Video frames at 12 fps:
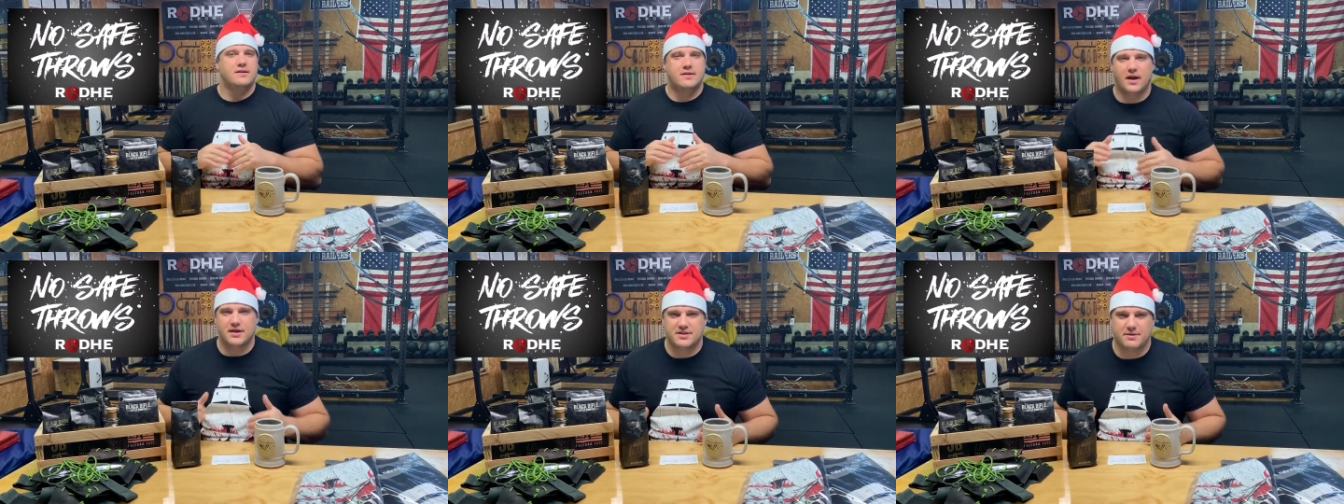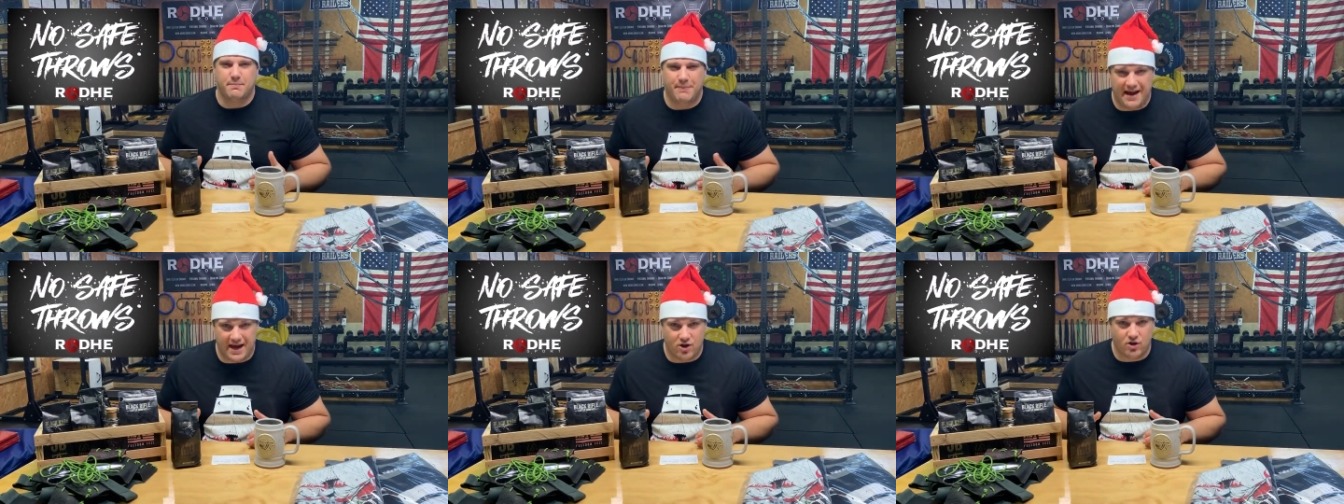doesn't
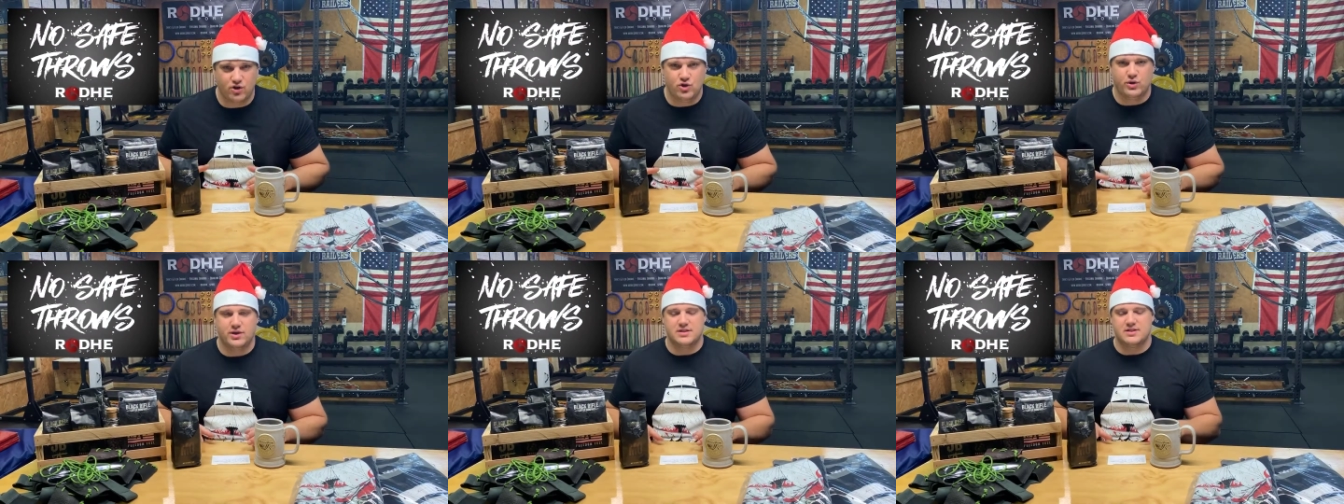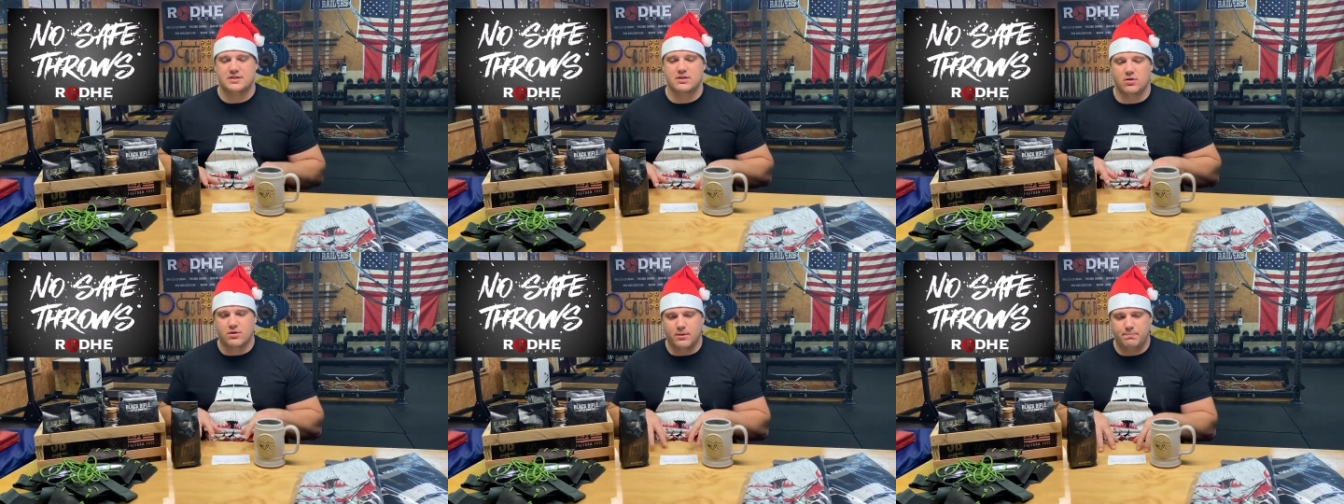matter, you can
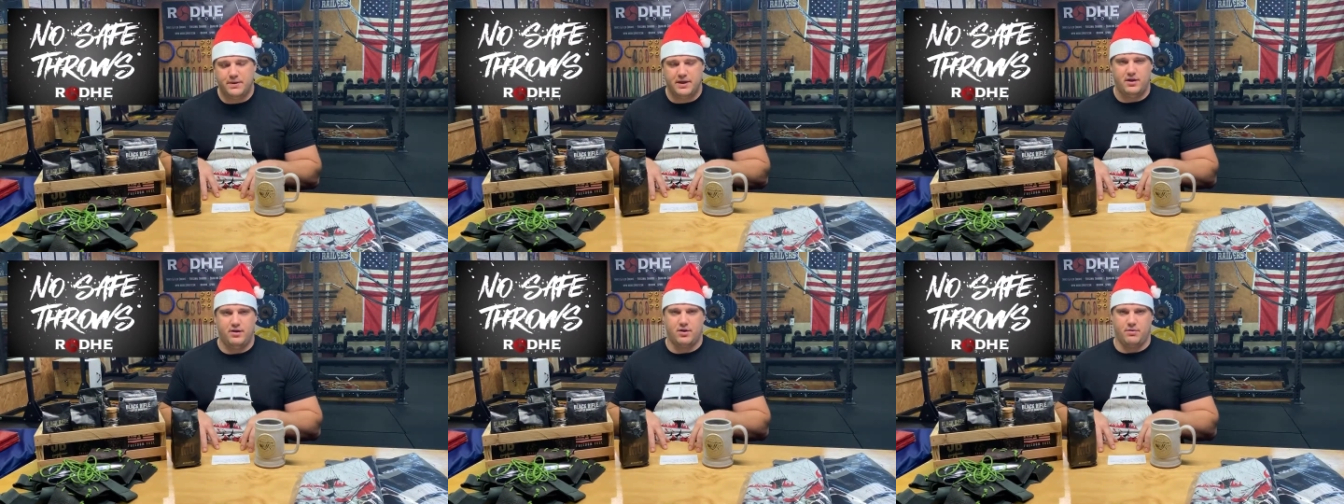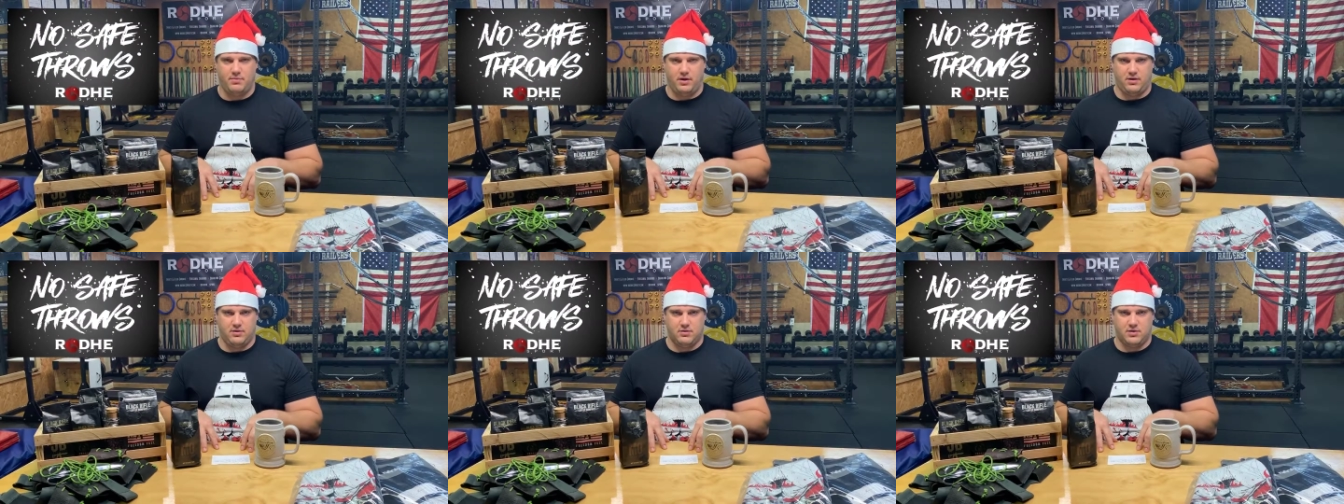still compete at our meet.